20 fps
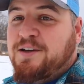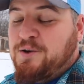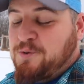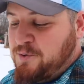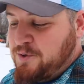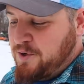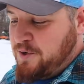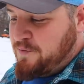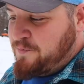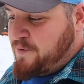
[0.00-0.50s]

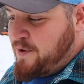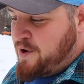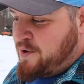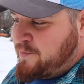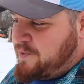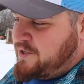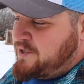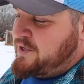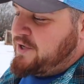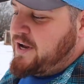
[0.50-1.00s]
when you're a
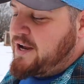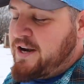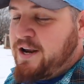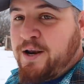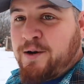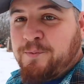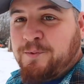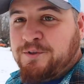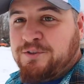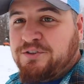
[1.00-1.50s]
farmer, you got
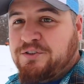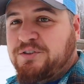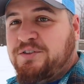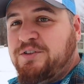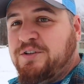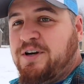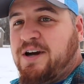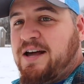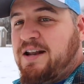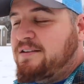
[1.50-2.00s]
animals, you
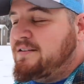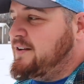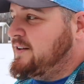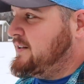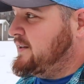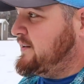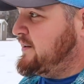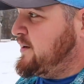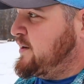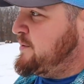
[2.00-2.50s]
still gotta
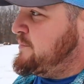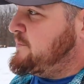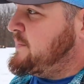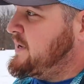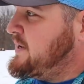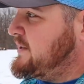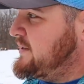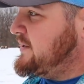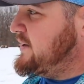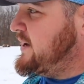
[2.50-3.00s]
tend to them.
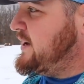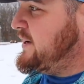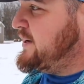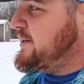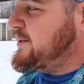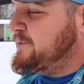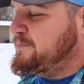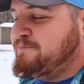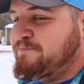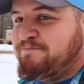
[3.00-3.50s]

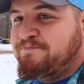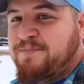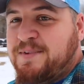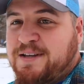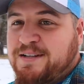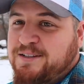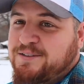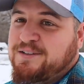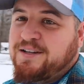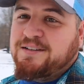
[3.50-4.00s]
Uh,
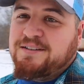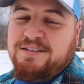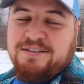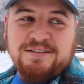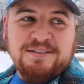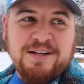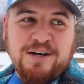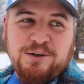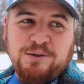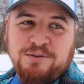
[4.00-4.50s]
just because it
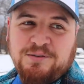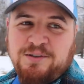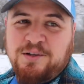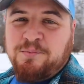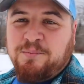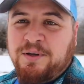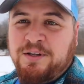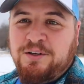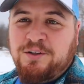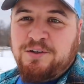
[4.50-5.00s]
snows
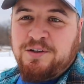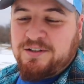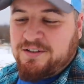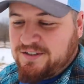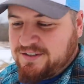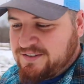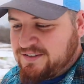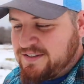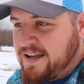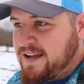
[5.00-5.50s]
don't mean you can
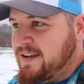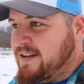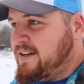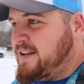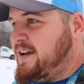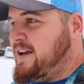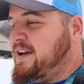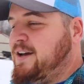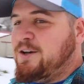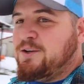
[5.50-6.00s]
just stay in
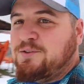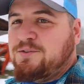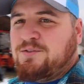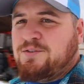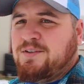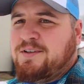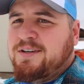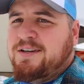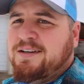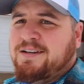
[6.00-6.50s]
the house.
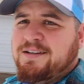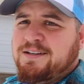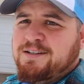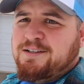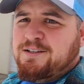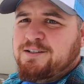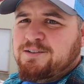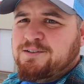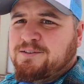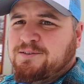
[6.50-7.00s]

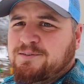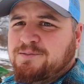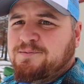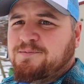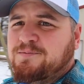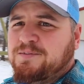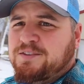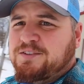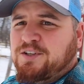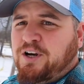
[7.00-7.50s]

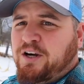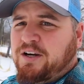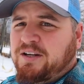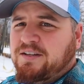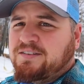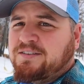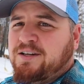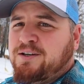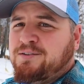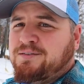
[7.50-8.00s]
These
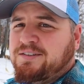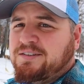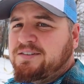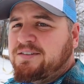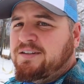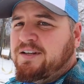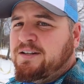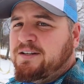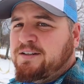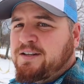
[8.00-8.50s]
turkeys knows it's
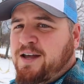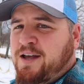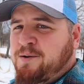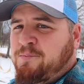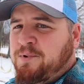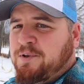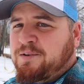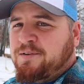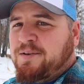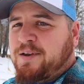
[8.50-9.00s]
dinner
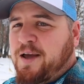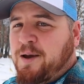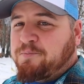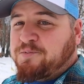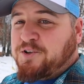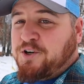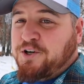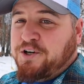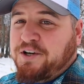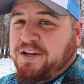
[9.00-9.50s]
time, and I'm
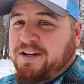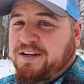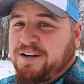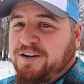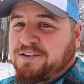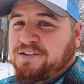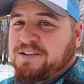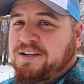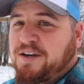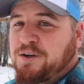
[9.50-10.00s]
sure you can
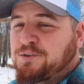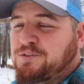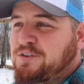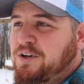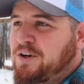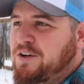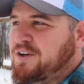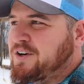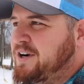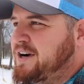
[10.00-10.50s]
hear the goats
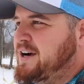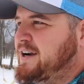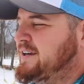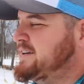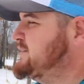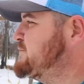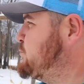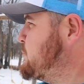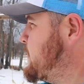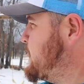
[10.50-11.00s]
all crying.